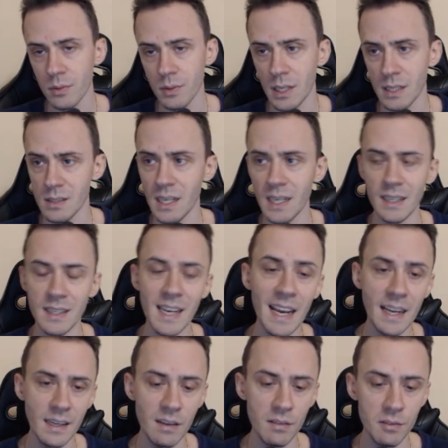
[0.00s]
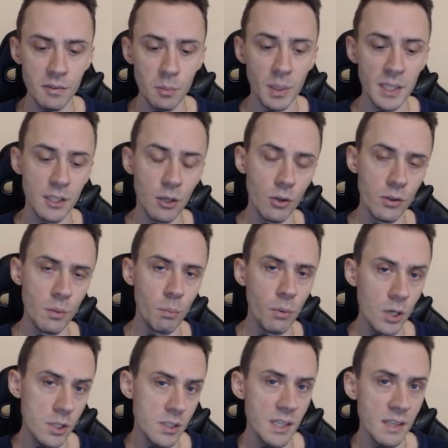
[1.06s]
That's like a negative. But on the
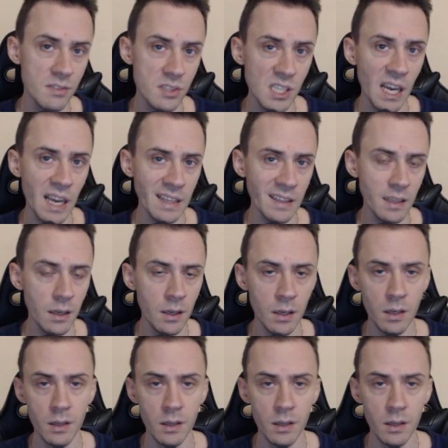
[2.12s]
positive side,